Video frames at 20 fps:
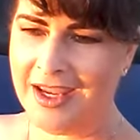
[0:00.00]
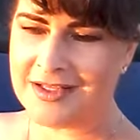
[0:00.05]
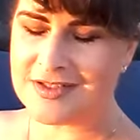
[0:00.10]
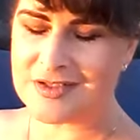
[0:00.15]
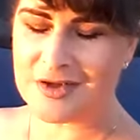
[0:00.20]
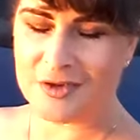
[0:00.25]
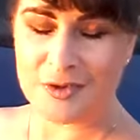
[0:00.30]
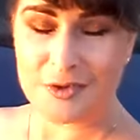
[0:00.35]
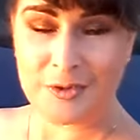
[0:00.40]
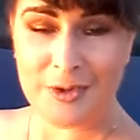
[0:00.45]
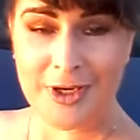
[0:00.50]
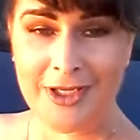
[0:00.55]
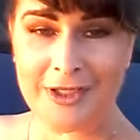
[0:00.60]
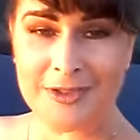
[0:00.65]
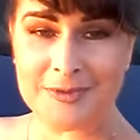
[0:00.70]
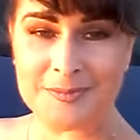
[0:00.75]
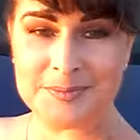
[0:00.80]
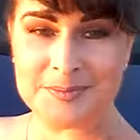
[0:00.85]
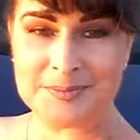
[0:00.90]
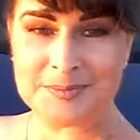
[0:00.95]
It's called the
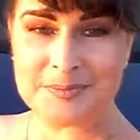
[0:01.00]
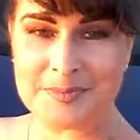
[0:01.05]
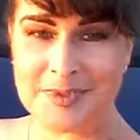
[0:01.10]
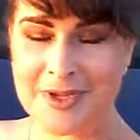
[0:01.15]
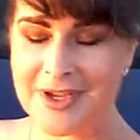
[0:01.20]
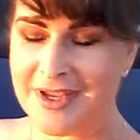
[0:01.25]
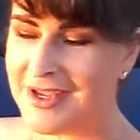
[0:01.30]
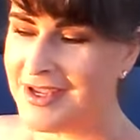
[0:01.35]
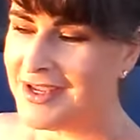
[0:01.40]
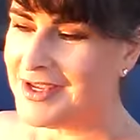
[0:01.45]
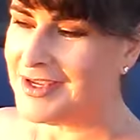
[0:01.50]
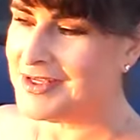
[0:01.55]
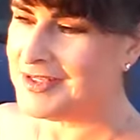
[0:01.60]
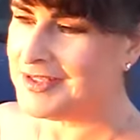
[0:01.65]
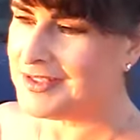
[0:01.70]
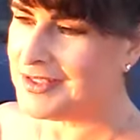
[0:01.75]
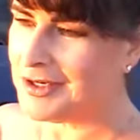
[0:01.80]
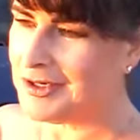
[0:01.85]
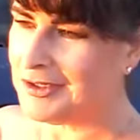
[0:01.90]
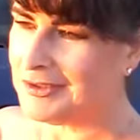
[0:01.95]
Kraken.
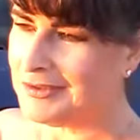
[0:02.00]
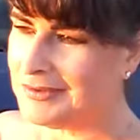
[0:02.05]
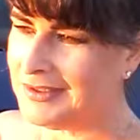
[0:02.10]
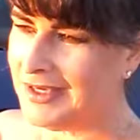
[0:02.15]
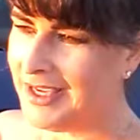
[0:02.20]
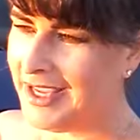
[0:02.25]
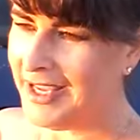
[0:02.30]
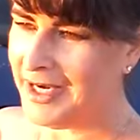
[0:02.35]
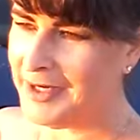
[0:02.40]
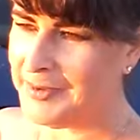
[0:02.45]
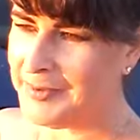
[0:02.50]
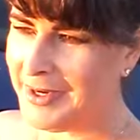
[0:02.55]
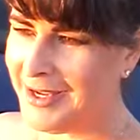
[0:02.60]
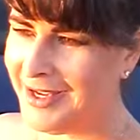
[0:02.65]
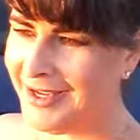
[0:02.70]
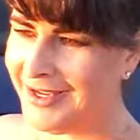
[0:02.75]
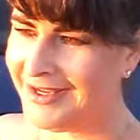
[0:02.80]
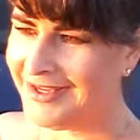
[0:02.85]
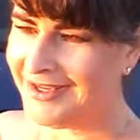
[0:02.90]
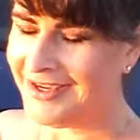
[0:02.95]
So
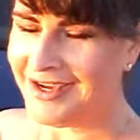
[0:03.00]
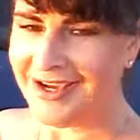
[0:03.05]
anyway,